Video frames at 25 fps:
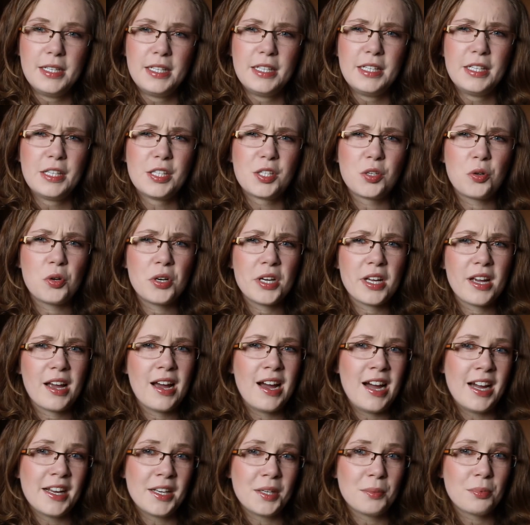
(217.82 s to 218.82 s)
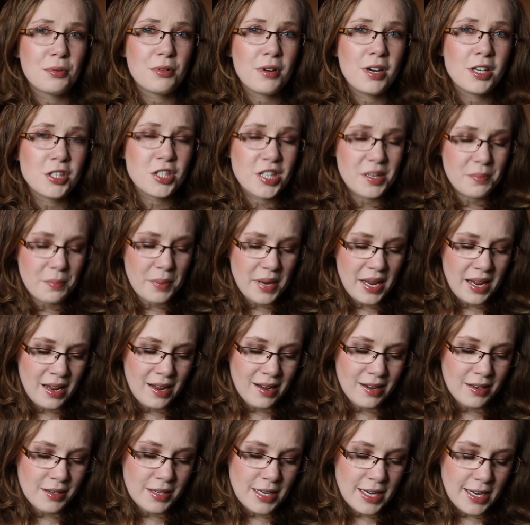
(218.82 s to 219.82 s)
sort of kind of project
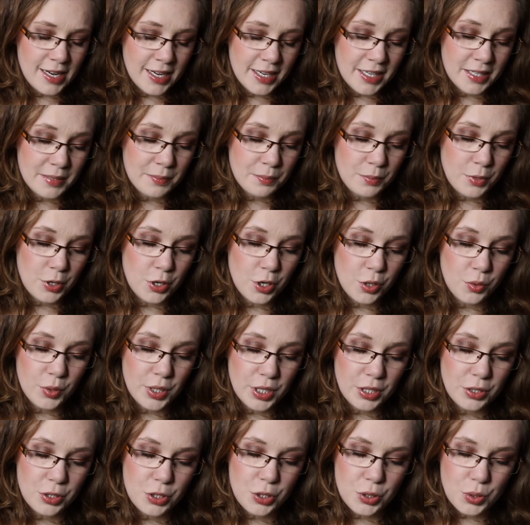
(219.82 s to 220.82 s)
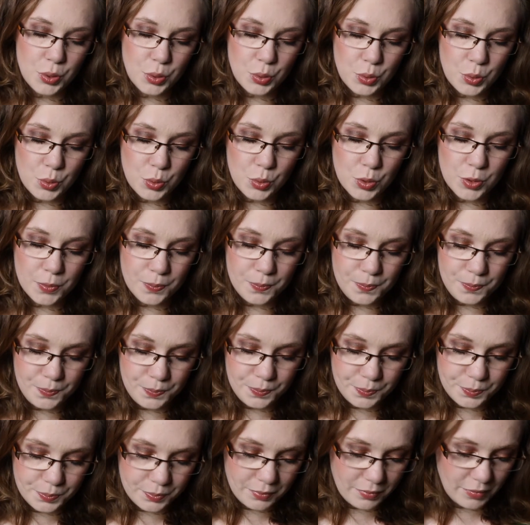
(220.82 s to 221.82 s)
pan, I am going to
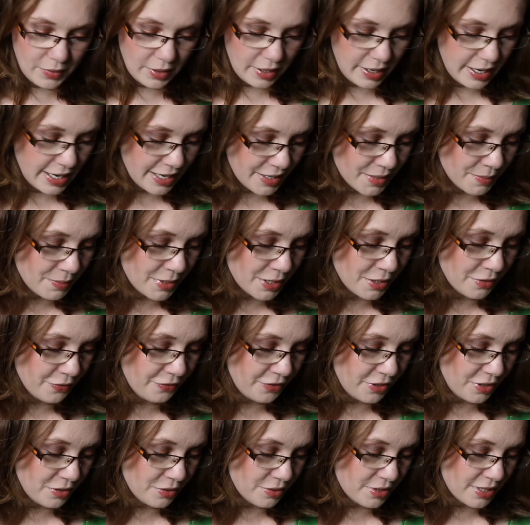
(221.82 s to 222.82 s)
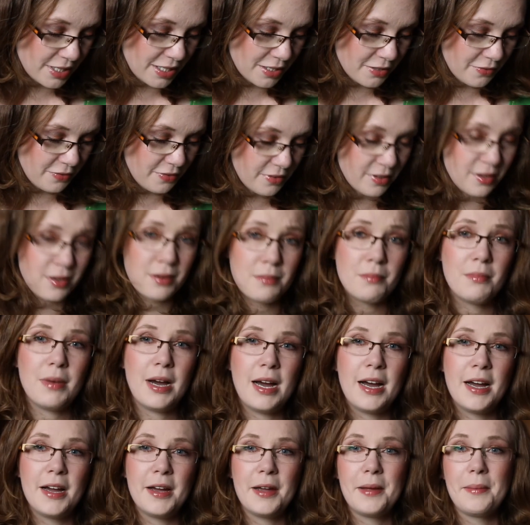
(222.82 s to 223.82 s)
get a bit of use out of them.
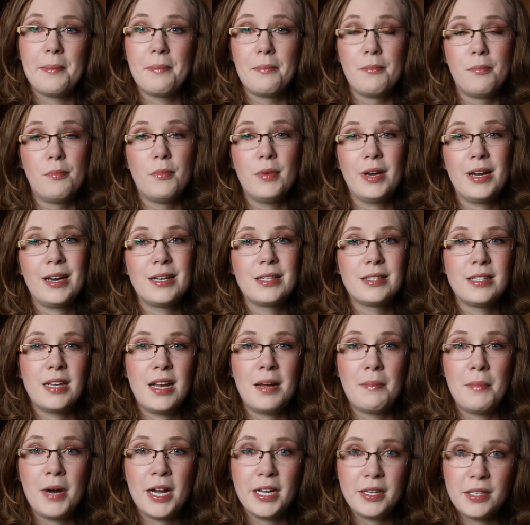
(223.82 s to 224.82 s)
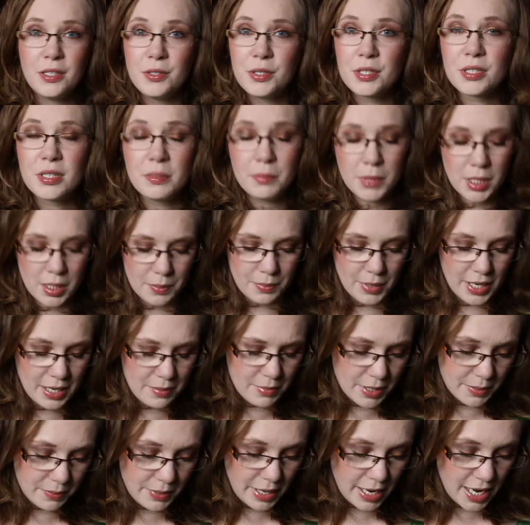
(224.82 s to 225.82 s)
Like I said, I might use them up. I
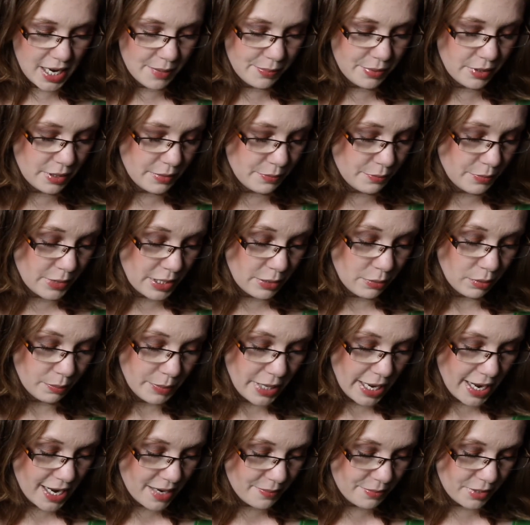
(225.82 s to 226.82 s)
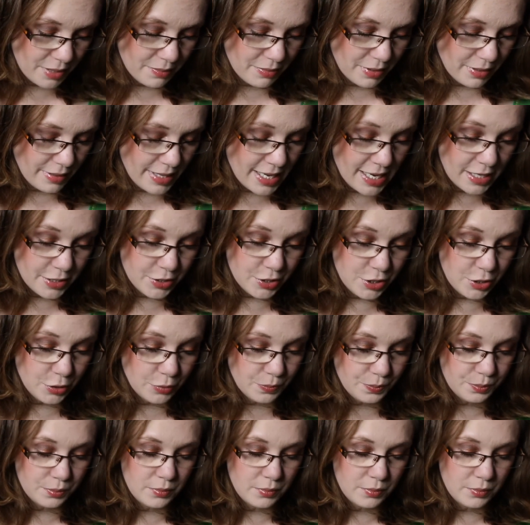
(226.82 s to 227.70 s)
might be happy. I will be happy about that too.